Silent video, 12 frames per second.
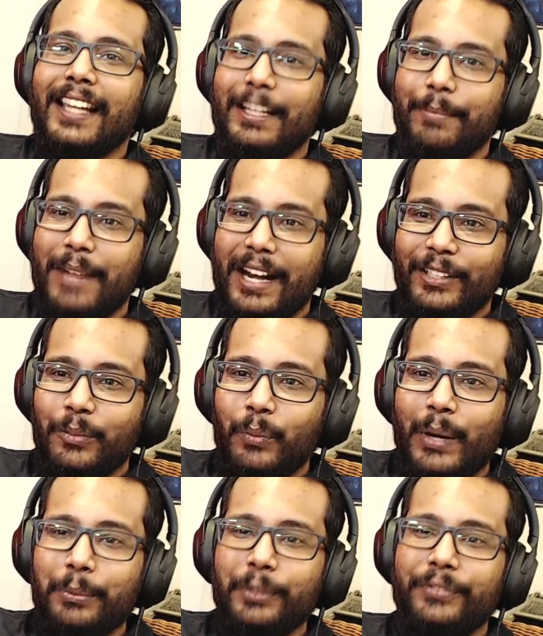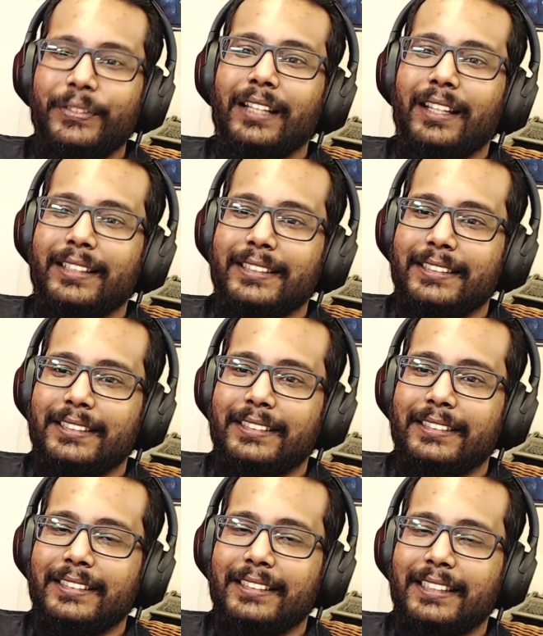An American Werewolf in
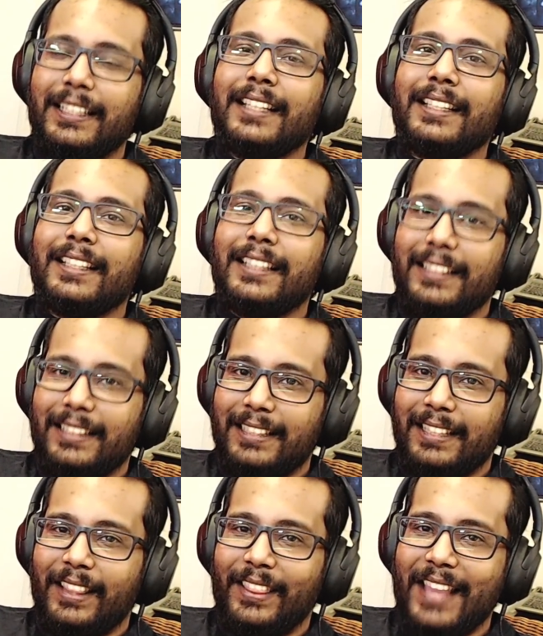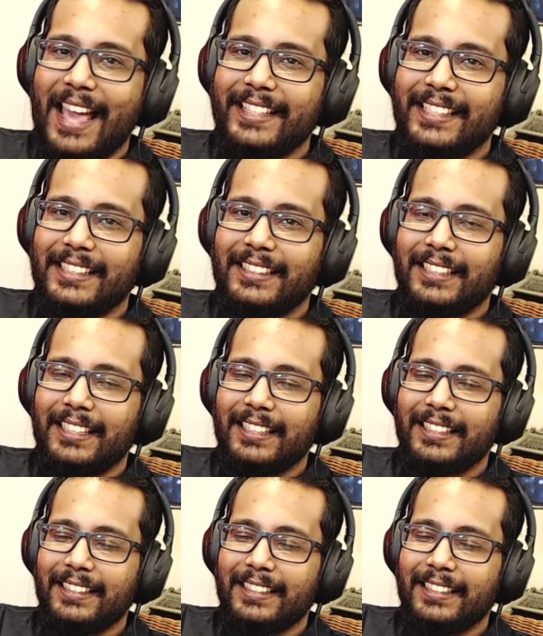London Landis.